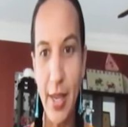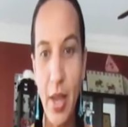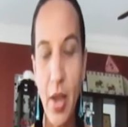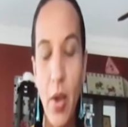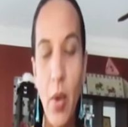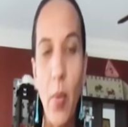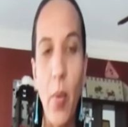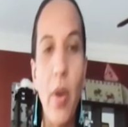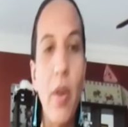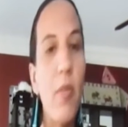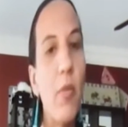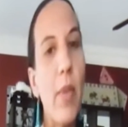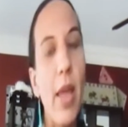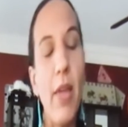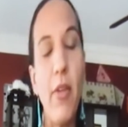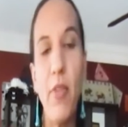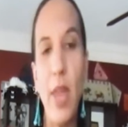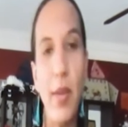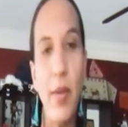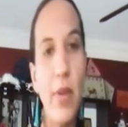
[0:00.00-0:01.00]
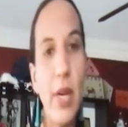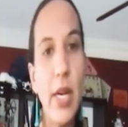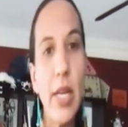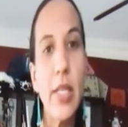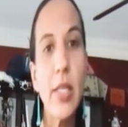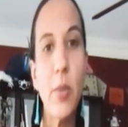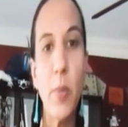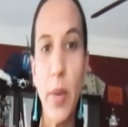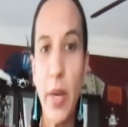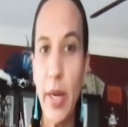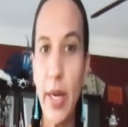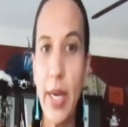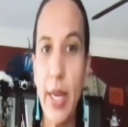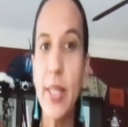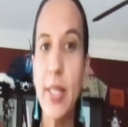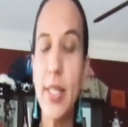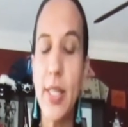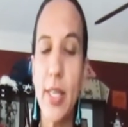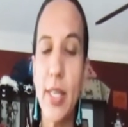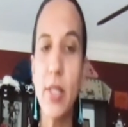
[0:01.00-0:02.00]
One of my favorite
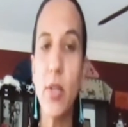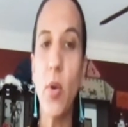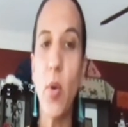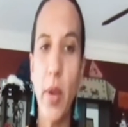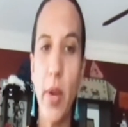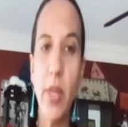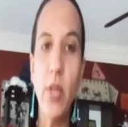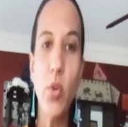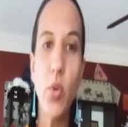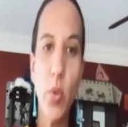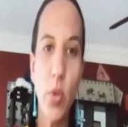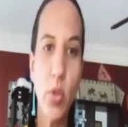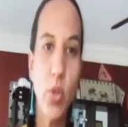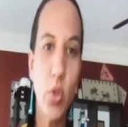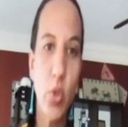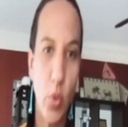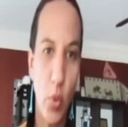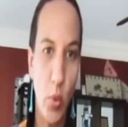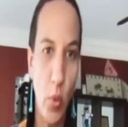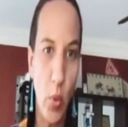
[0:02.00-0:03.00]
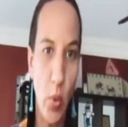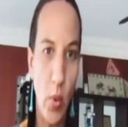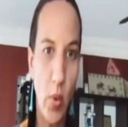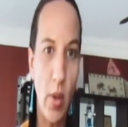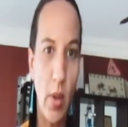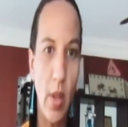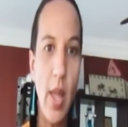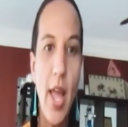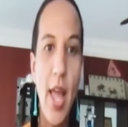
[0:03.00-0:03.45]
experiences is going to a school